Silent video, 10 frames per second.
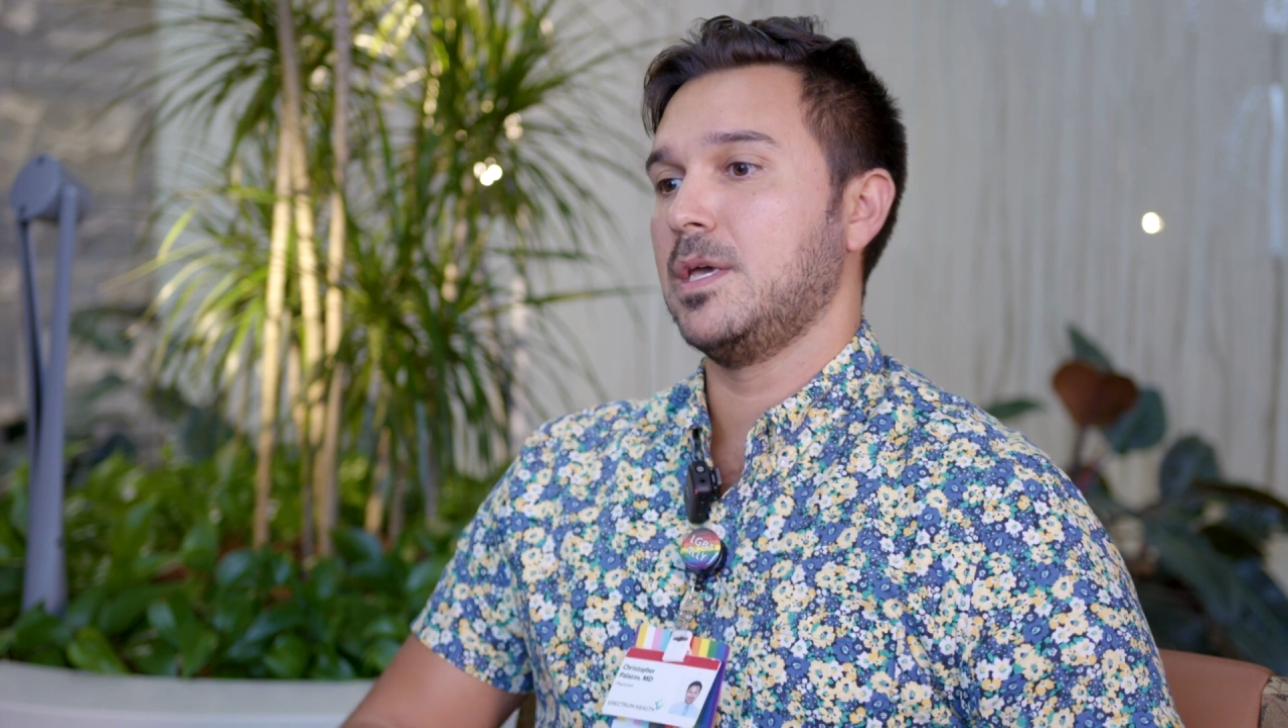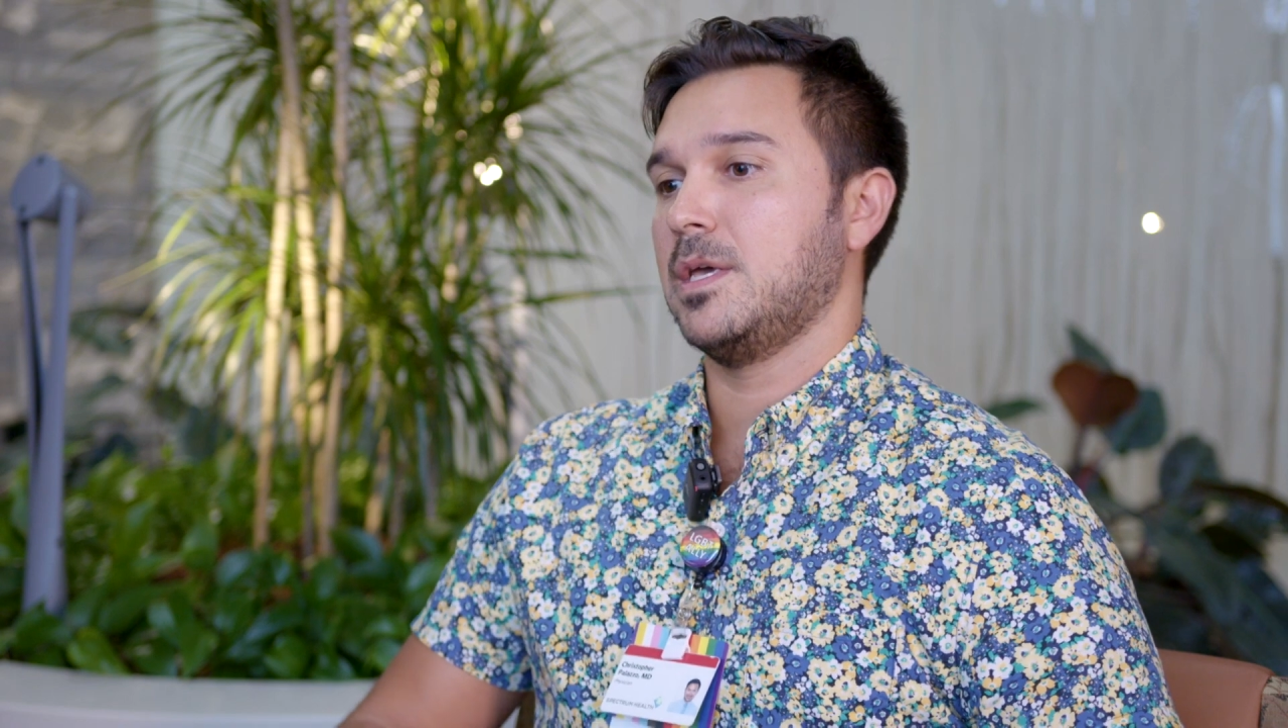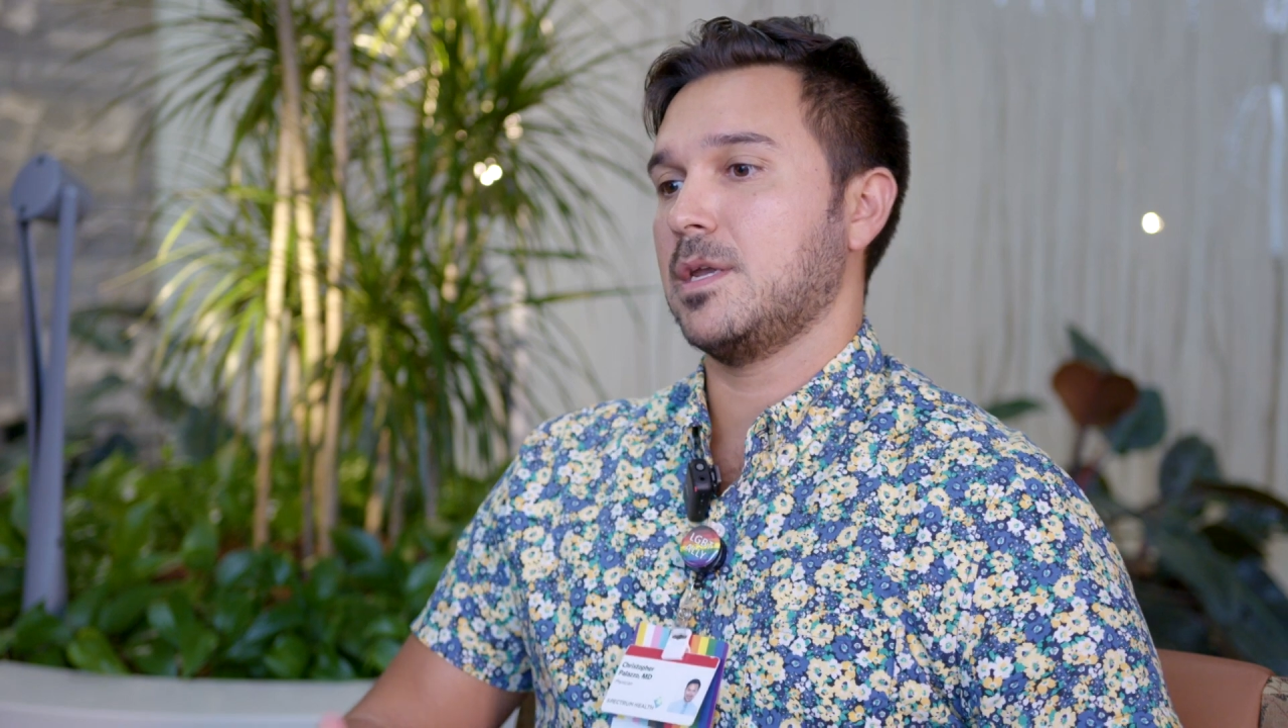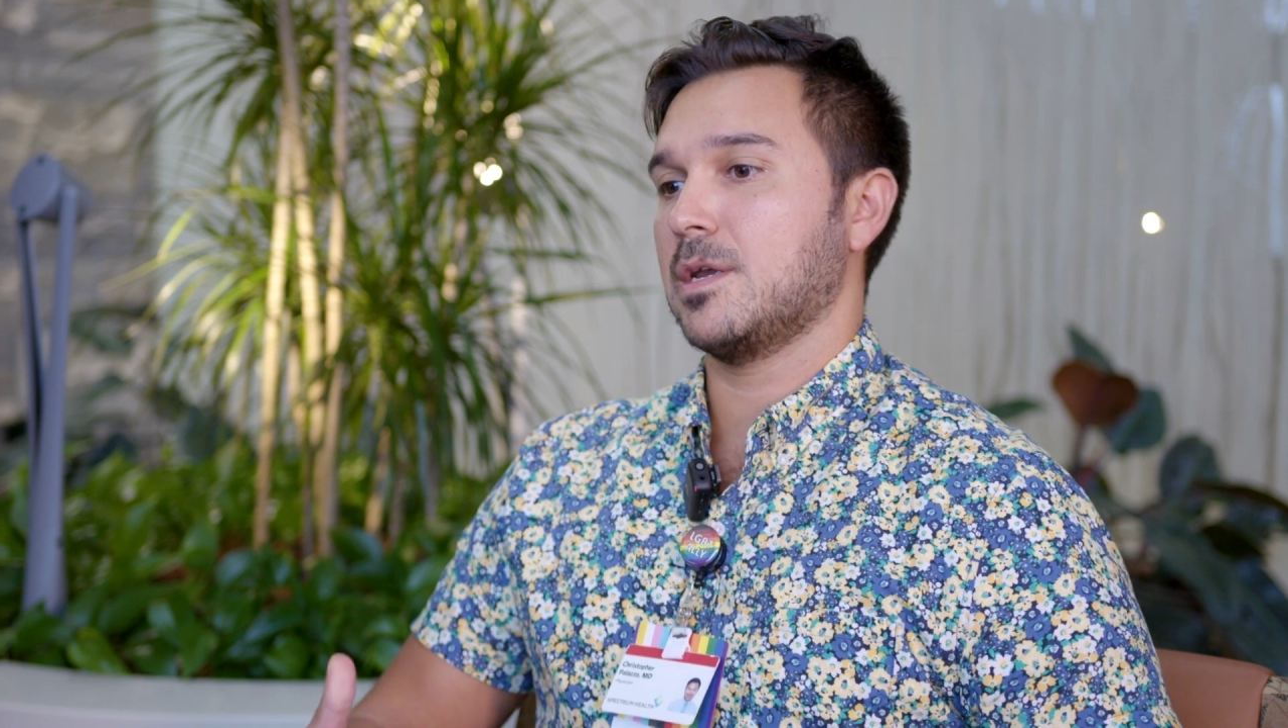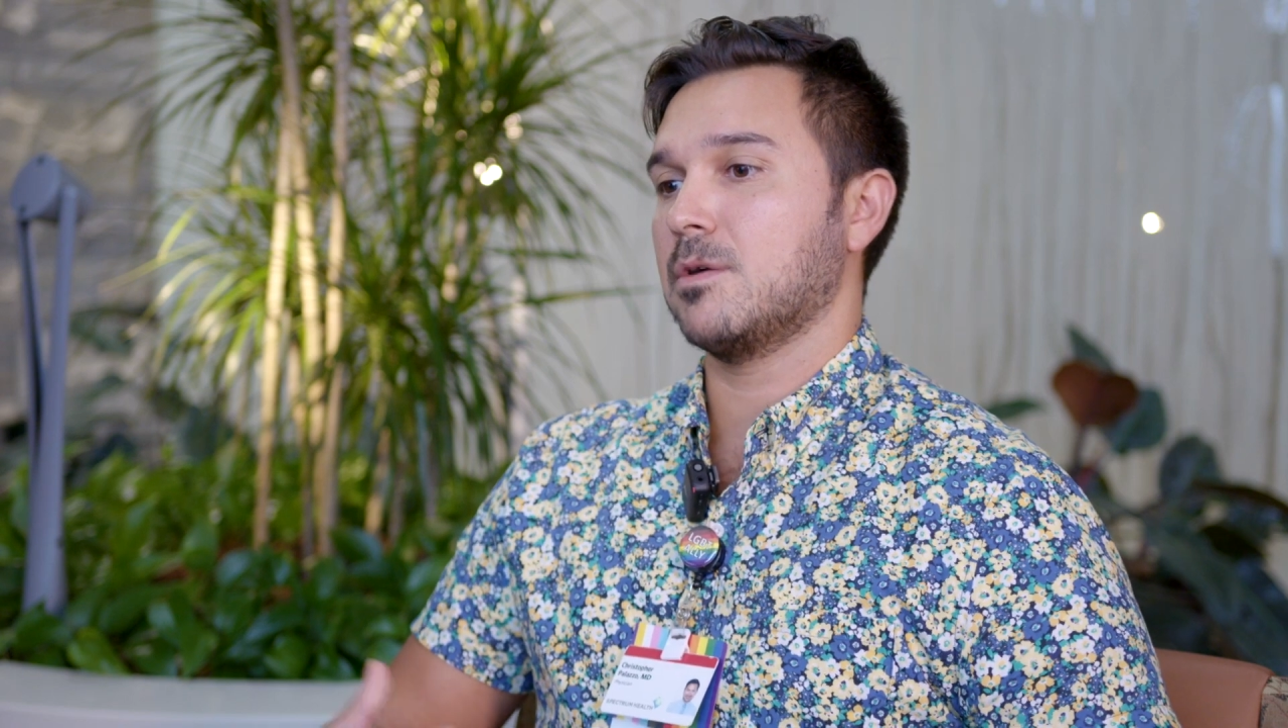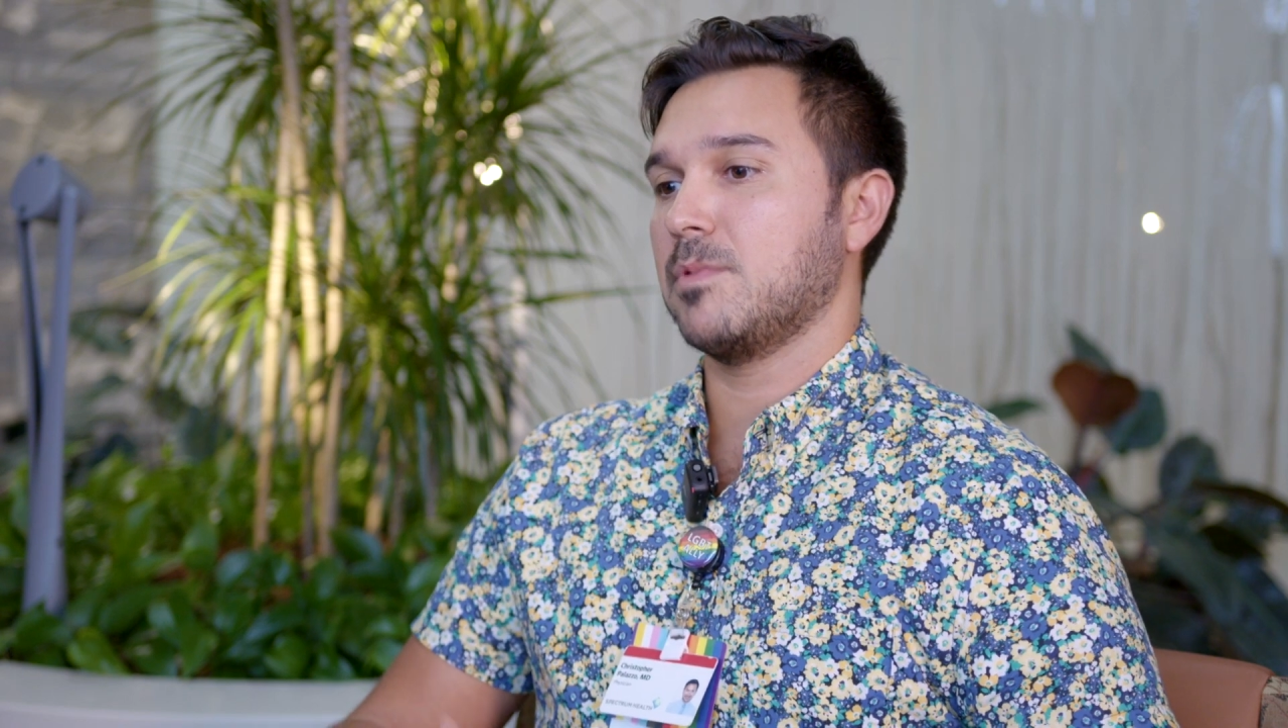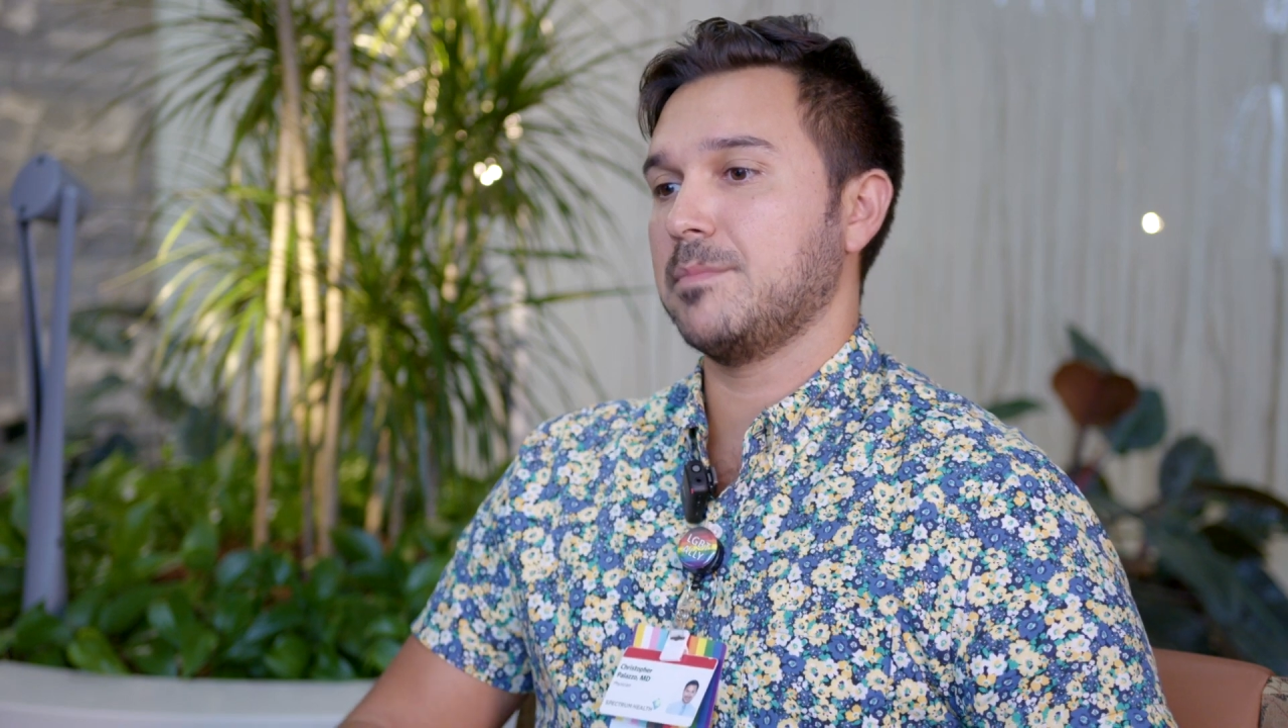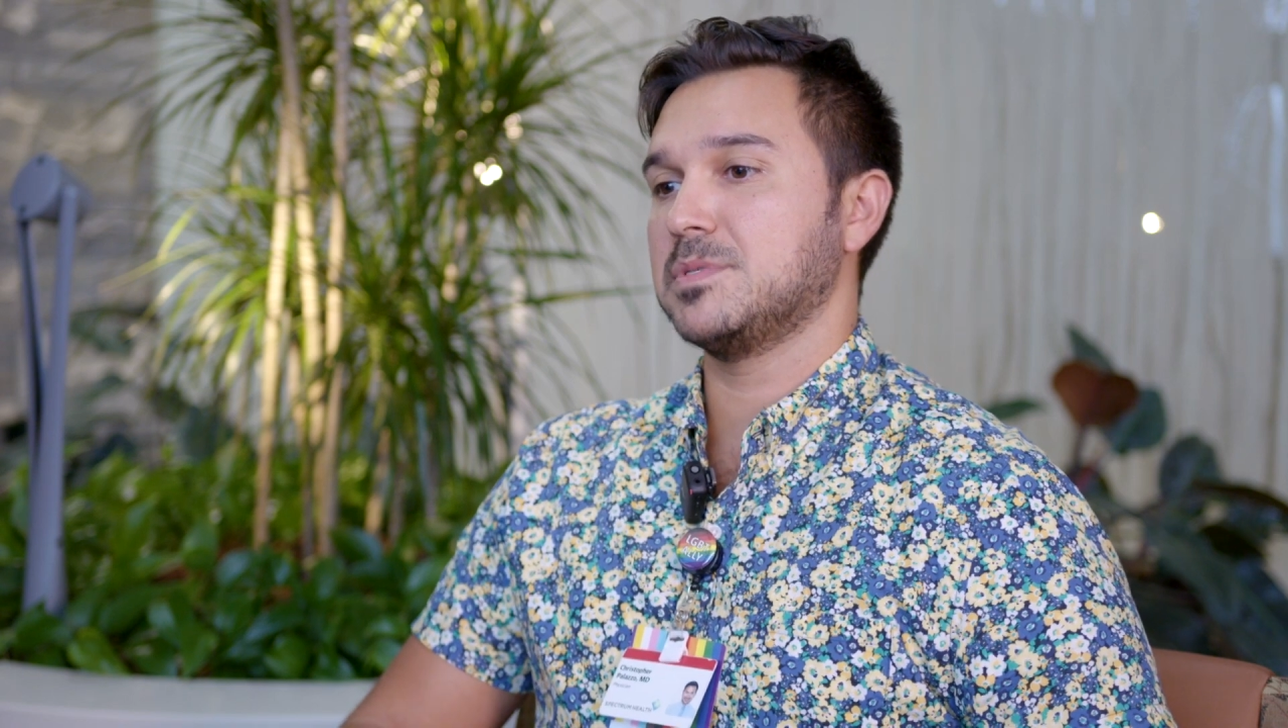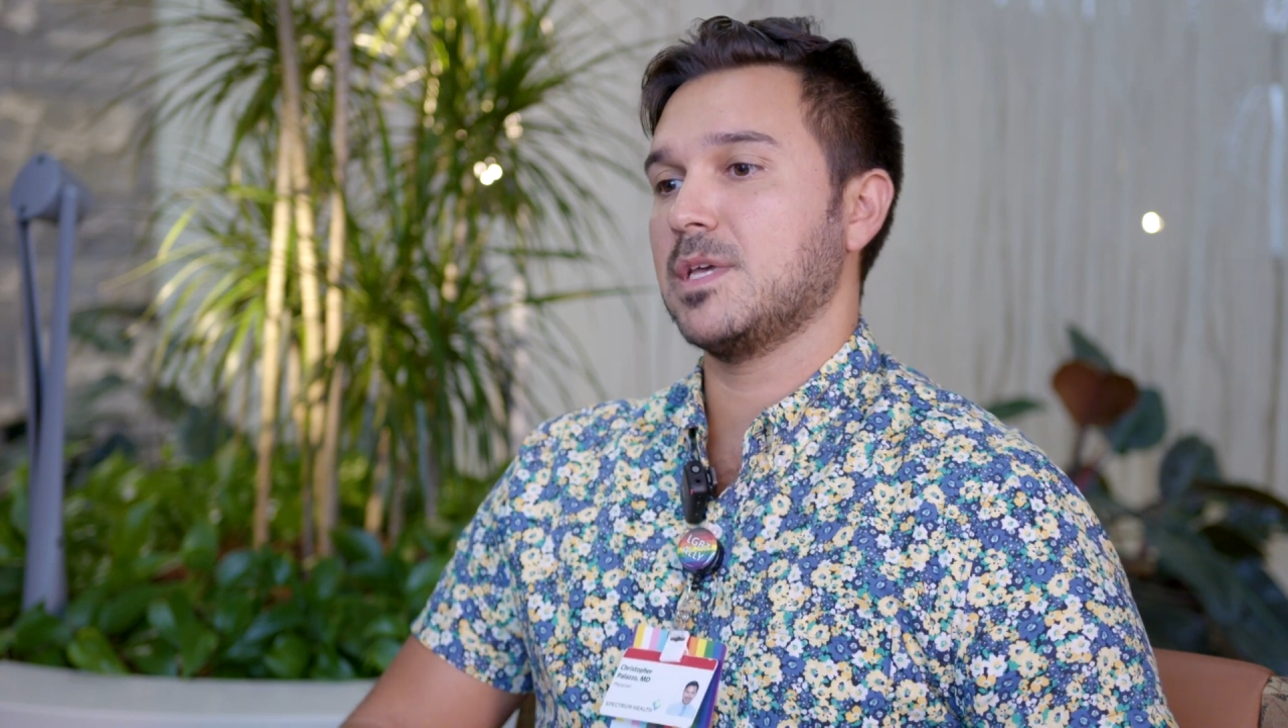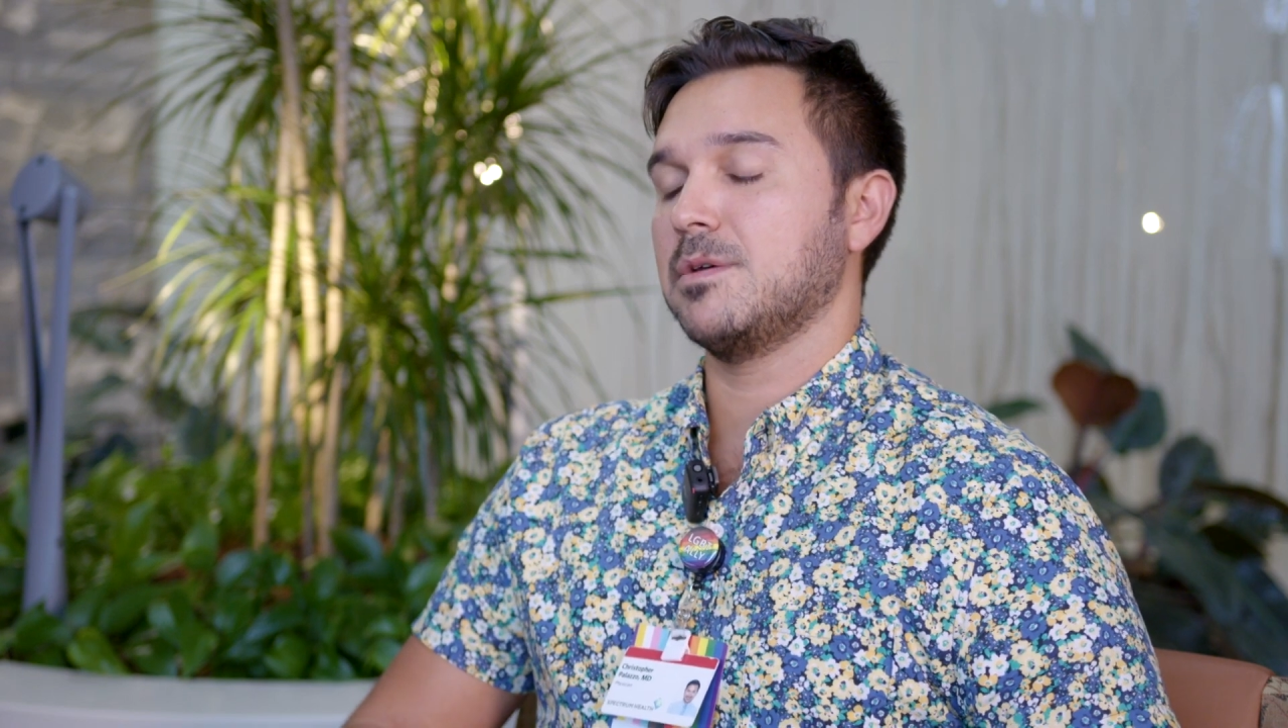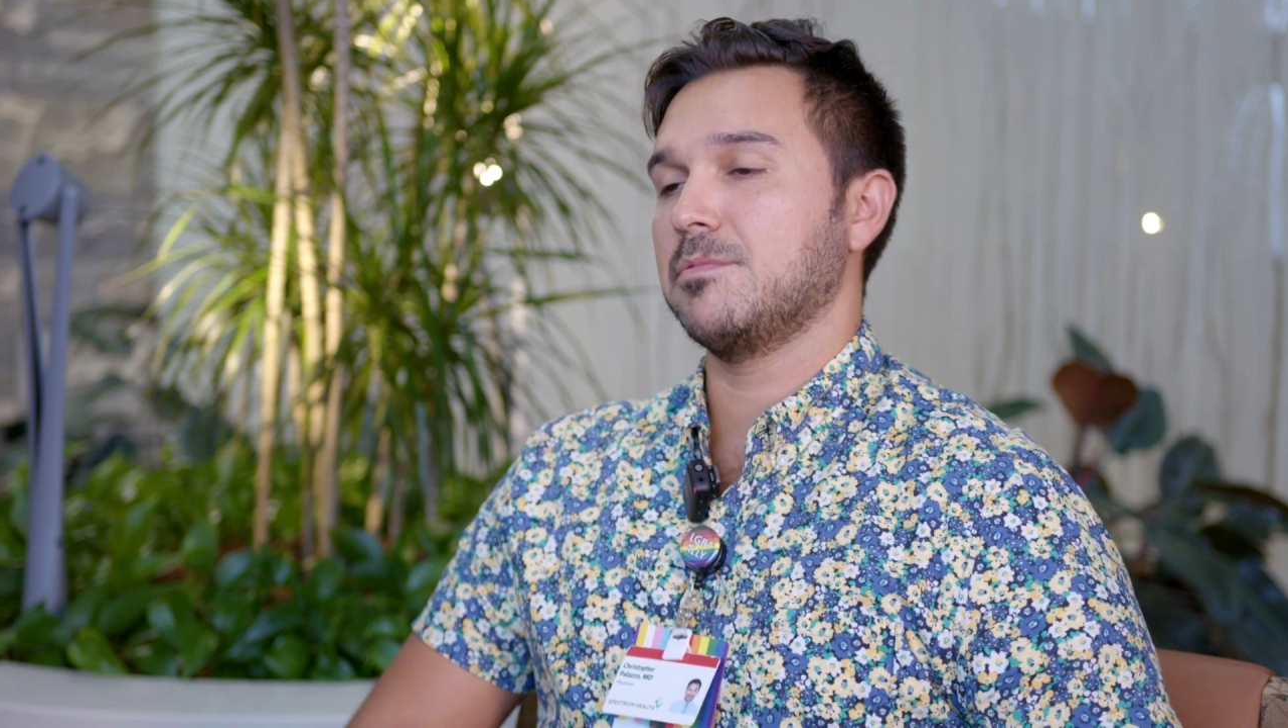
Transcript: And on our website,